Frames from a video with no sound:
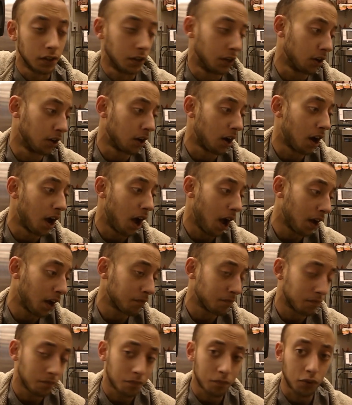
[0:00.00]

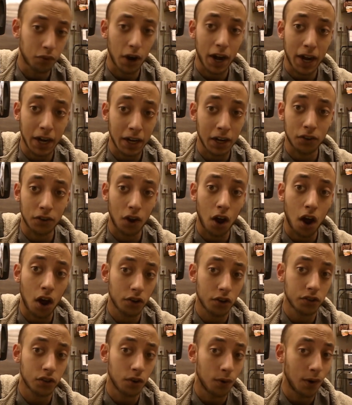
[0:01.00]
your brain is
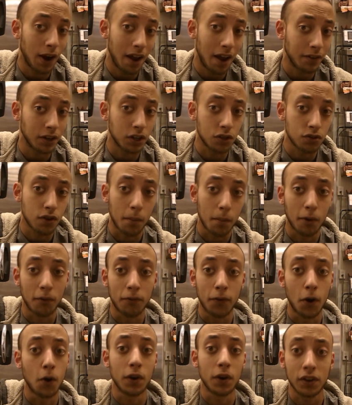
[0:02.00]
also having trouble
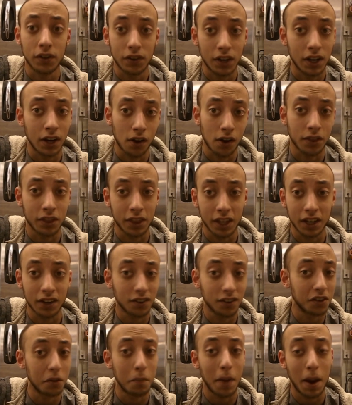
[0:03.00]
focusing on
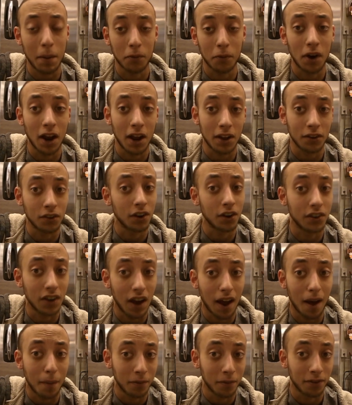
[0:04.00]
things to memorize on
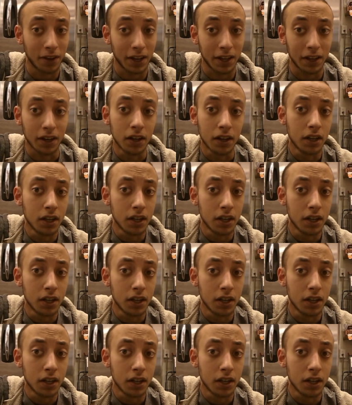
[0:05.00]
top of it.